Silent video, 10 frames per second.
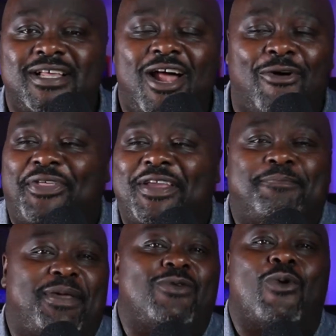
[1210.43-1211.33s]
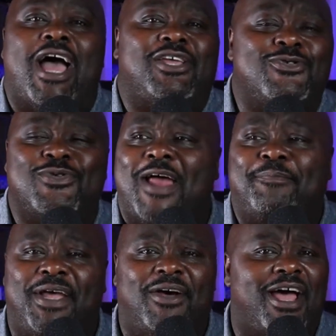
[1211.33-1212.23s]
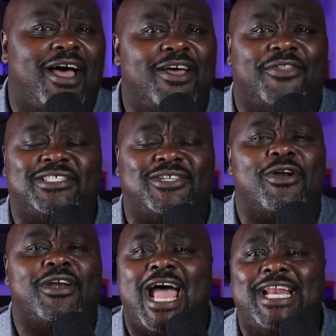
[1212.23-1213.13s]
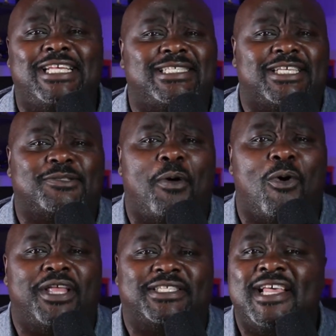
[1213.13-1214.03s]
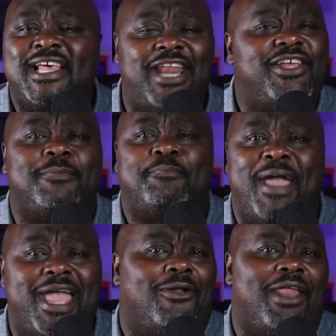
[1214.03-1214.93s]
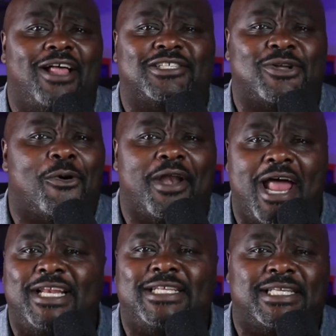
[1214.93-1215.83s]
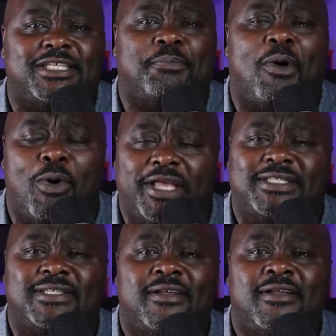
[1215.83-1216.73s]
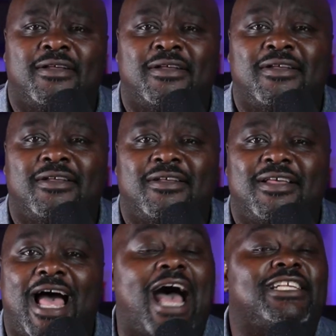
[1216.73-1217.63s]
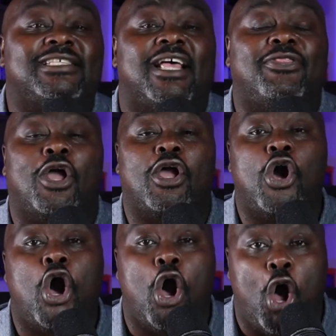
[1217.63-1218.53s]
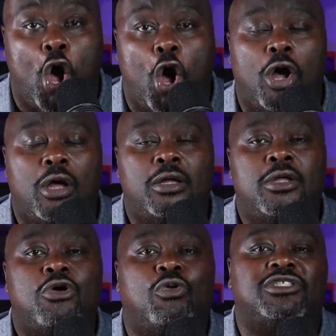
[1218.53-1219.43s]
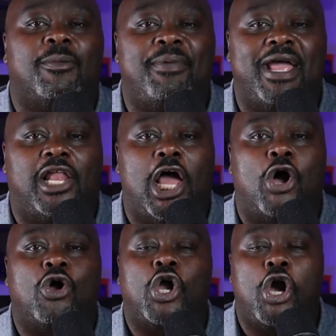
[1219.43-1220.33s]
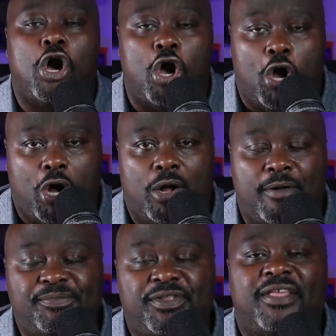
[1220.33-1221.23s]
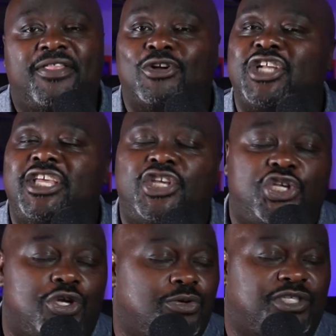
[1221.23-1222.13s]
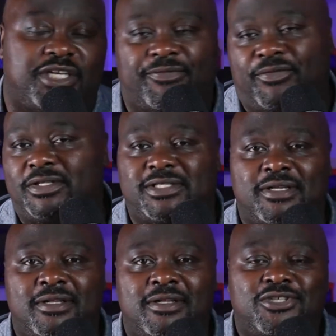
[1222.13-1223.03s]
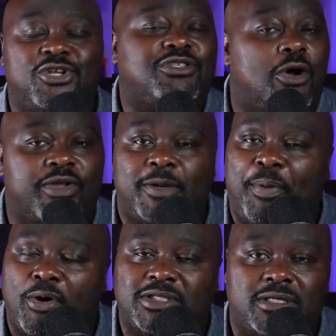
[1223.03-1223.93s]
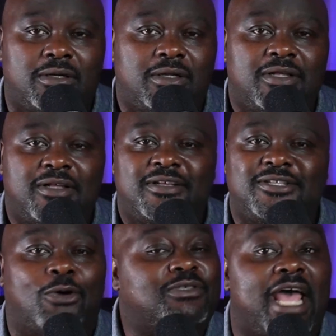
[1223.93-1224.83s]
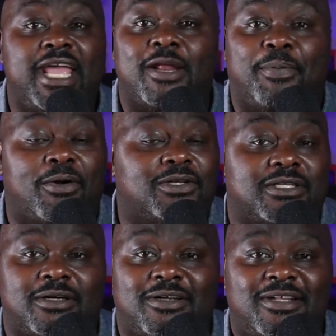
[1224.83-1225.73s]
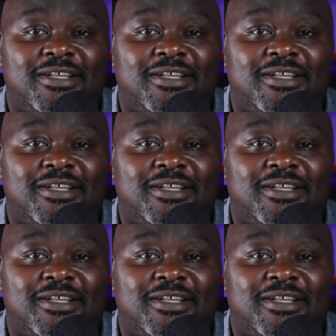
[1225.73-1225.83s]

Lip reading: I don't think BYU got bailed out. Hell, they scored 96 points. How do you get bailed out scoring 96 points? I just said the call was a bailout call. There's a huge difference. So don't get personal. Don't take it personal.